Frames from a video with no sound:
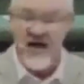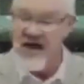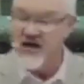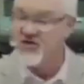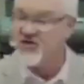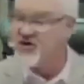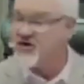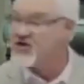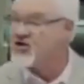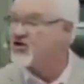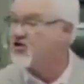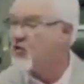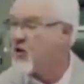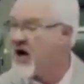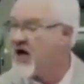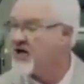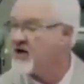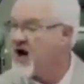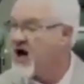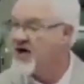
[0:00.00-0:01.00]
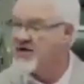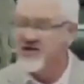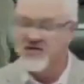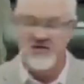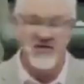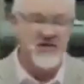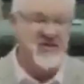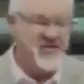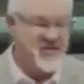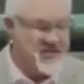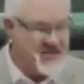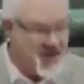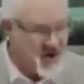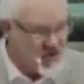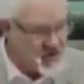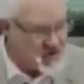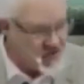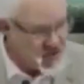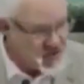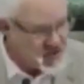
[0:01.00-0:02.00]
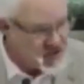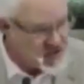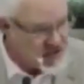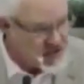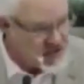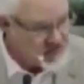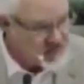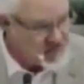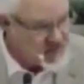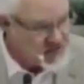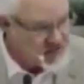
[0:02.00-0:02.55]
and just, quite honestly, salesmanship.